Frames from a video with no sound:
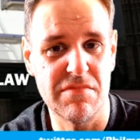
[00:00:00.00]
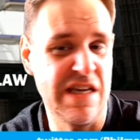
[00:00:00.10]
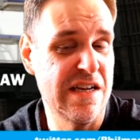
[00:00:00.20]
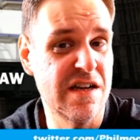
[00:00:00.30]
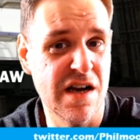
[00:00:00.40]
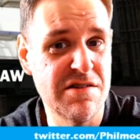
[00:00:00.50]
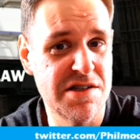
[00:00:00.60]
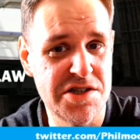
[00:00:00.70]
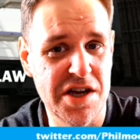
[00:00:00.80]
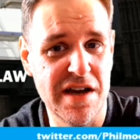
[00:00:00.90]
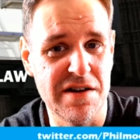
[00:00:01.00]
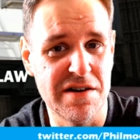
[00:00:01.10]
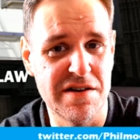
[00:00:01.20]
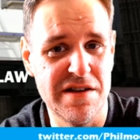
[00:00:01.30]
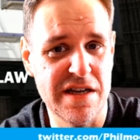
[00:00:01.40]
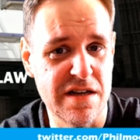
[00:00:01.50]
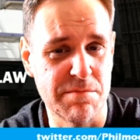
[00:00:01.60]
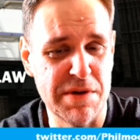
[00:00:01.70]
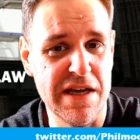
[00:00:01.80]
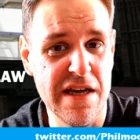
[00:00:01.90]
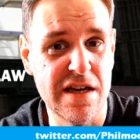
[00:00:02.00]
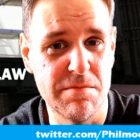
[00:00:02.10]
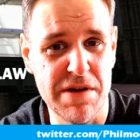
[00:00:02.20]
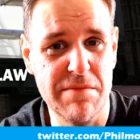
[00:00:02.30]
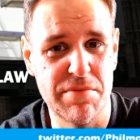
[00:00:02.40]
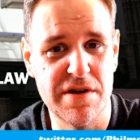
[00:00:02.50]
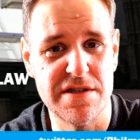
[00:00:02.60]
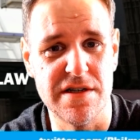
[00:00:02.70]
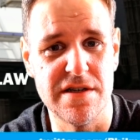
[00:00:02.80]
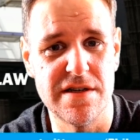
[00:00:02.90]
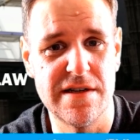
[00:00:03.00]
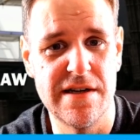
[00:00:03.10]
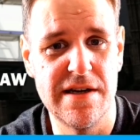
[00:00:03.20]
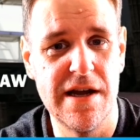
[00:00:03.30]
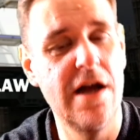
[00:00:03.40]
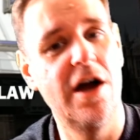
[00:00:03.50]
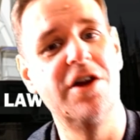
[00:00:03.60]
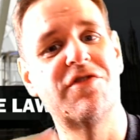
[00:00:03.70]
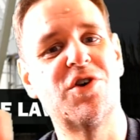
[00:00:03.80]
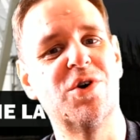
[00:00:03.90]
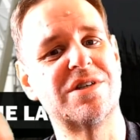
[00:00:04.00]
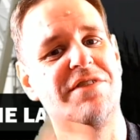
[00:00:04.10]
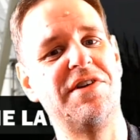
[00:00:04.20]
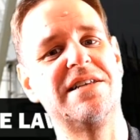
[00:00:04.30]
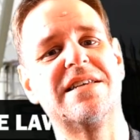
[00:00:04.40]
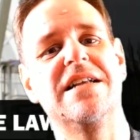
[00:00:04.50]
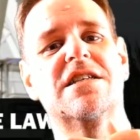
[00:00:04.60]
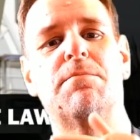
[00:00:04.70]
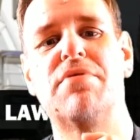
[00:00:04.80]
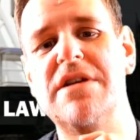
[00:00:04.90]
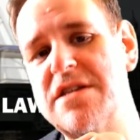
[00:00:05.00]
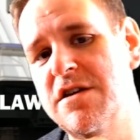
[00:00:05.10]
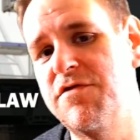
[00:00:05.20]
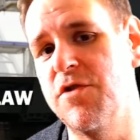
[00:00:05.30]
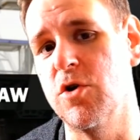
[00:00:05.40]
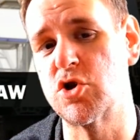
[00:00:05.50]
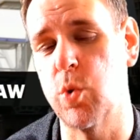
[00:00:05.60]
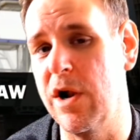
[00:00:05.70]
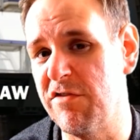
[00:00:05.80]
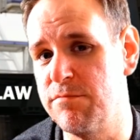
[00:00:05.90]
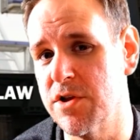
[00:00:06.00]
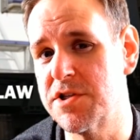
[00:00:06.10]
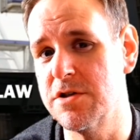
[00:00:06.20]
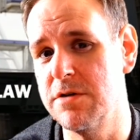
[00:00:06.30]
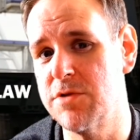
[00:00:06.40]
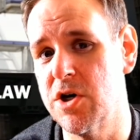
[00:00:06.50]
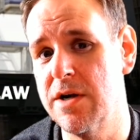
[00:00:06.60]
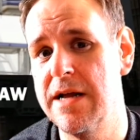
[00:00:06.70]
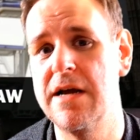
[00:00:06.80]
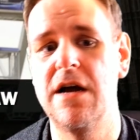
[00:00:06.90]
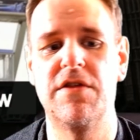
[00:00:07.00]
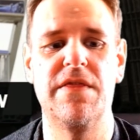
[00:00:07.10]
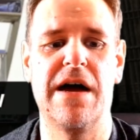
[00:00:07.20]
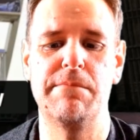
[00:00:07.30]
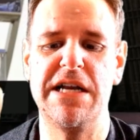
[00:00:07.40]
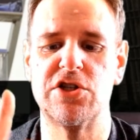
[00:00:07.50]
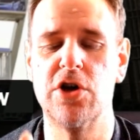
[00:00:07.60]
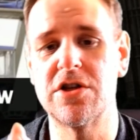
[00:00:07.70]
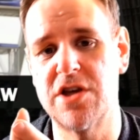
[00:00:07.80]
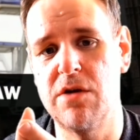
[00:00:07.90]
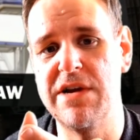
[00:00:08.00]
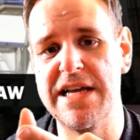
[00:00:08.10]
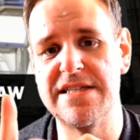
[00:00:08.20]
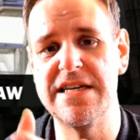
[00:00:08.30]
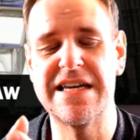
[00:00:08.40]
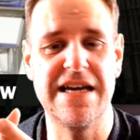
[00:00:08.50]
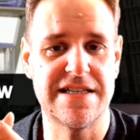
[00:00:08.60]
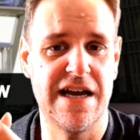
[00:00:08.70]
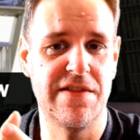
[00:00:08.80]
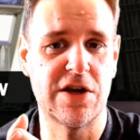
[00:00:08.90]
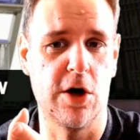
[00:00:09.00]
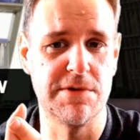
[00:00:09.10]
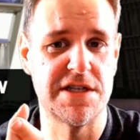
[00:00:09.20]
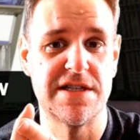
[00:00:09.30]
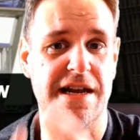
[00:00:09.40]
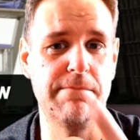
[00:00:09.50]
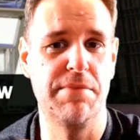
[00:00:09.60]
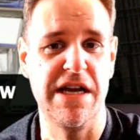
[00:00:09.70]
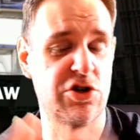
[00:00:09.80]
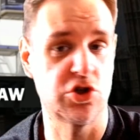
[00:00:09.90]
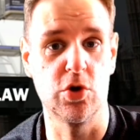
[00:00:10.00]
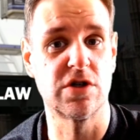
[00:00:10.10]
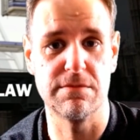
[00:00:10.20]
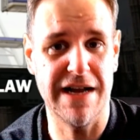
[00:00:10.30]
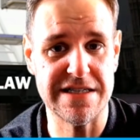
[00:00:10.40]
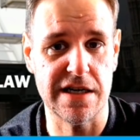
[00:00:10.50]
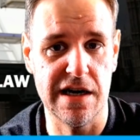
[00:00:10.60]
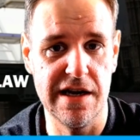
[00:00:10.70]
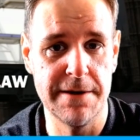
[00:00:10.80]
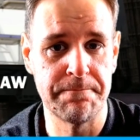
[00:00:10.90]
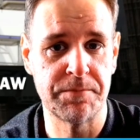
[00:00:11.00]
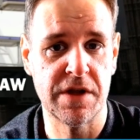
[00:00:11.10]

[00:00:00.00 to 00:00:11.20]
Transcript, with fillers: he can go to jail. He can be imprisoned. And of course, if he's sent to prison for 12 months or more, then that means not only is he kicked out of the Commons as an MP just automatically. It